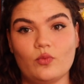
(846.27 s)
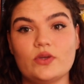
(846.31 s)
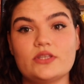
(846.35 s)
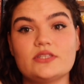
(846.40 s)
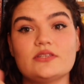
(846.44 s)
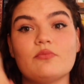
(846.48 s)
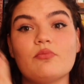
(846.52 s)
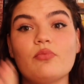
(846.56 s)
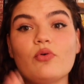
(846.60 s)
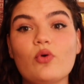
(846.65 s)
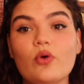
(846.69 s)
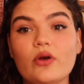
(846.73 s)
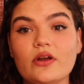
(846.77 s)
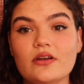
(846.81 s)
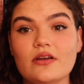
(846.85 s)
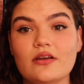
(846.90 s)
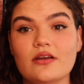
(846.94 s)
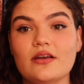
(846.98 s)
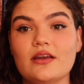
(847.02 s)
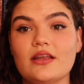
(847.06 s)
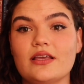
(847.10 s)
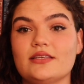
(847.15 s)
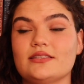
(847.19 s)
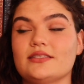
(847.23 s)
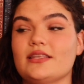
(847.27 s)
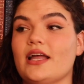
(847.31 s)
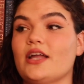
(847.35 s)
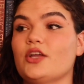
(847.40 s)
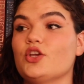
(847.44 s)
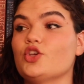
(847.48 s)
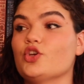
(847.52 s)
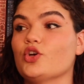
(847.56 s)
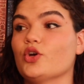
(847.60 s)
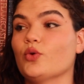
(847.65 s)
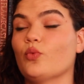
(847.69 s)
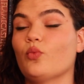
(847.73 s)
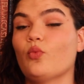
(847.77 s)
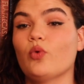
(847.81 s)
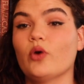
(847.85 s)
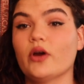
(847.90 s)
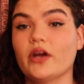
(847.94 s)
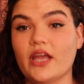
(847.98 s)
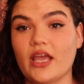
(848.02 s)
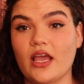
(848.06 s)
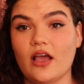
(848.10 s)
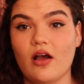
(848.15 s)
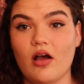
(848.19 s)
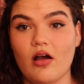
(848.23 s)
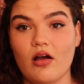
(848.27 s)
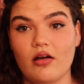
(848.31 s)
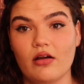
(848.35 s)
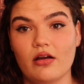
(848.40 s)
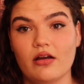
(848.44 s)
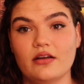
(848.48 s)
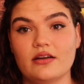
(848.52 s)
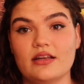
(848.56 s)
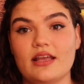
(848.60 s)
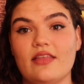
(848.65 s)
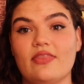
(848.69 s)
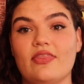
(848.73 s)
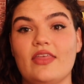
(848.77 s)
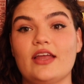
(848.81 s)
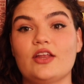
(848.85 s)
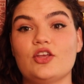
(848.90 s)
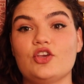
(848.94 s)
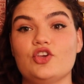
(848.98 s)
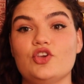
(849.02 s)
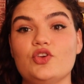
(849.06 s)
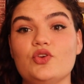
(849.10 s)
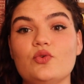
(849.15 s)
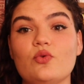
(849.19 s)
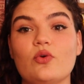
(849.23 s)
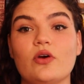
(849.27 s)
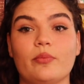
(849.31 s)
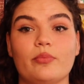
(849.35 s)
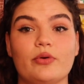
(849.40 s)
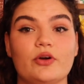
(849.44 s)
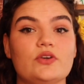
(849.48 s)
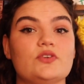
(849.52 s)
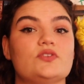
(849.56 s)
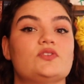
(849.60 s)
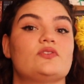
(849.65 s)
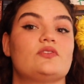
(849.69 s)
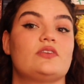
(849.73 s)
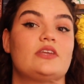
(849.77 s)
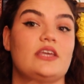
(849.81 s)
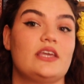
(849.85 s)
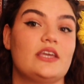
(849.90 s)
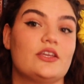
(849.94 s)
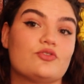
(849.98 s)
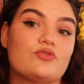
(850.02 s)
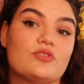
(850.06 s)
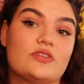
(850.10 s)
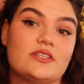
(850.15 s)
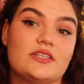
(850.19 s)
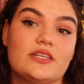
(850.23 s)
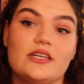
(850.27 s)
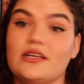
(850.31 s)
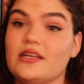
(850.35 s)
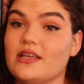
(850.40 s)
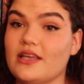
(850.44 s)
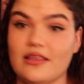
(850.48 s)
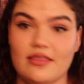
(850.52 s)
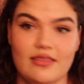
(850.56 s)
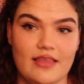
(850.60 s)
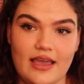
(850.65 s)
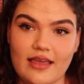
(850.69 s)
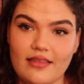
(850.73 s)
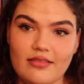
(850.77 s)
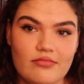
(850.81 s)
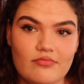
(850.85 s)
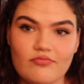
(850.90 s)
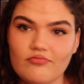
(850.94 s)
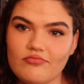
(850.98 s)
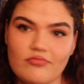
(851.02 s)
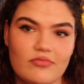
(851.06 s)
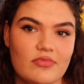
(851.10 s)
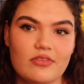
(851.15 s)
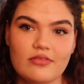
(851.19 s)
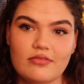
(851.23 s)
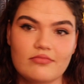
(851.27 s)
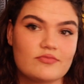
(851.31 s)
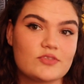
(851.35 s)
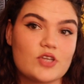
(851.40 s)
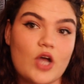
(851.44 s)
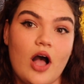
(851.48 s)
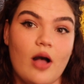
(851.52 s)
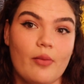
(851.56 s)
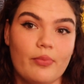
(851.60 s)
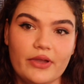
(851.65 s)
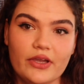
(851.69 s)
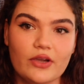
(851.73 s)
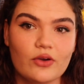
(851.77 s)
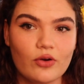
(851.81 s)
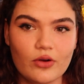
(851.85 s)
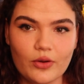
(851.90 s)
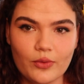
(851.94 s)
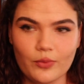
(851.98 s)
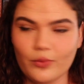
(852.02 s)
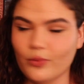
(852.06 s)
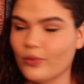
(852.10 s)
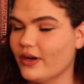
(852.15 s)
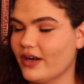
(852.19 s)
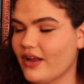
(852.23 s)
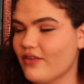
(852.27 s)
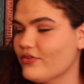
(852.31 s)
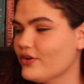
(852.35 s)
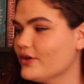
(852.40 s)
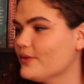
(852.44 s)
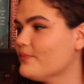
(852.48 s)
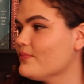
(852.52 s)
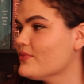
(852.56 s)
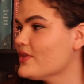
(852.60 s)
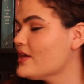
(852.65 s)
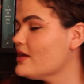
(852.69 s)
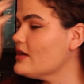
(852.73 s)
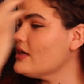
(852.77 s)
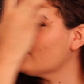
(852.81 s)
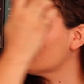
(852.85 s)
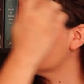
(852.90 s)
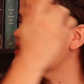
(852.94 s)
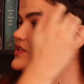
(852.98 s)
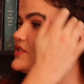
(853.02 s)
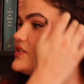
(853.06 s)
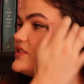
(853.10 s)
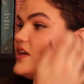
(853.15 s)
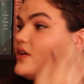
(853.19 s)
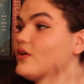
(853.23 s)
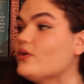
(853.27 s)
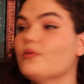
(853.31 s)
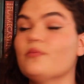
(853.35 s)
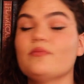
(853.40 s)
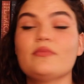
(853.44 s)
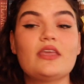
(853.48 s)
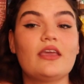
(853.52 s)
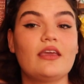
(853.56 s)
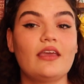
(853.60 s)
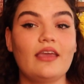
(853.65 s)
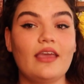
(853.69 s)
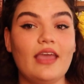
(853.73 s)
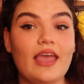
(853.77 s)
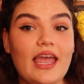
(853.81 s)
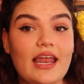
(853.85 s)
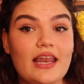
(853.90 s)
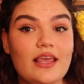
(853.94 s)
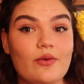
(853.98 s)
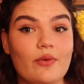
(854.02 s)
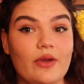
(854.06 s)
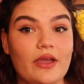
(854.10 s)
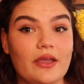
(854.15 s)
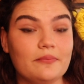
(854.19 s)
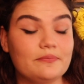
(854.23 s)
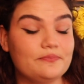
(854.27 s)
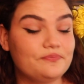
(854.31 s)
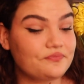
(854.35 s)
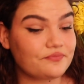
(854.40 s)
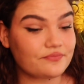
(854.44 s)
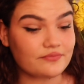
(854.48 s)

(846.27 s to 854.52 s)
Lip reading: What's important is that you're working hard and that you are personally interested in that topic or whatever. So anyway,